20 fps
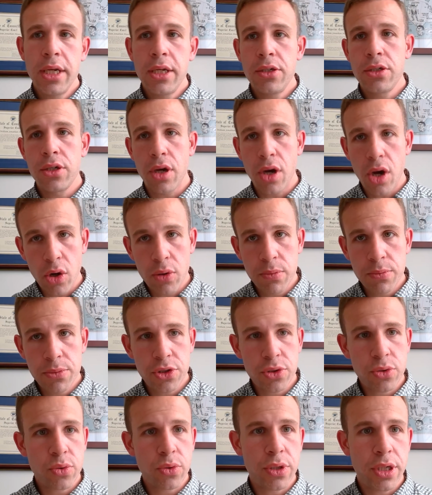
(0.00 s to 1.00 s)
to
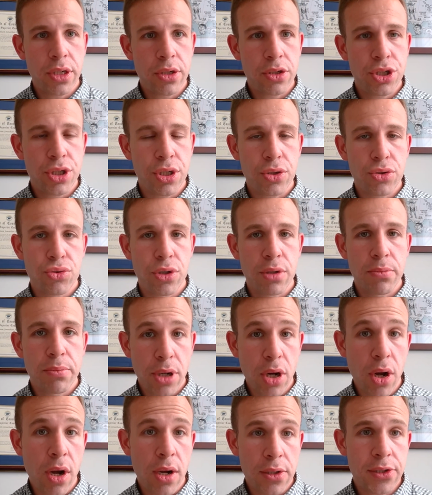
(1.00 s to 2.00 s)
homeschool your children, but
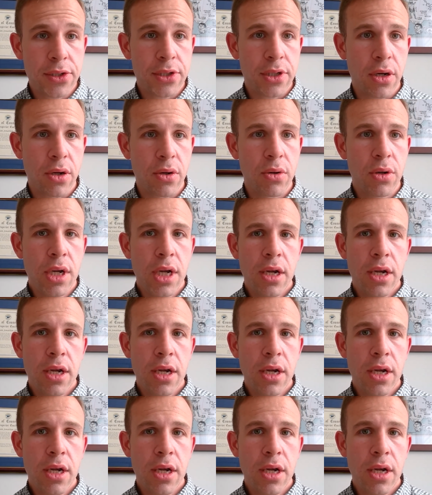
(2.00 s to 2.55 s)
also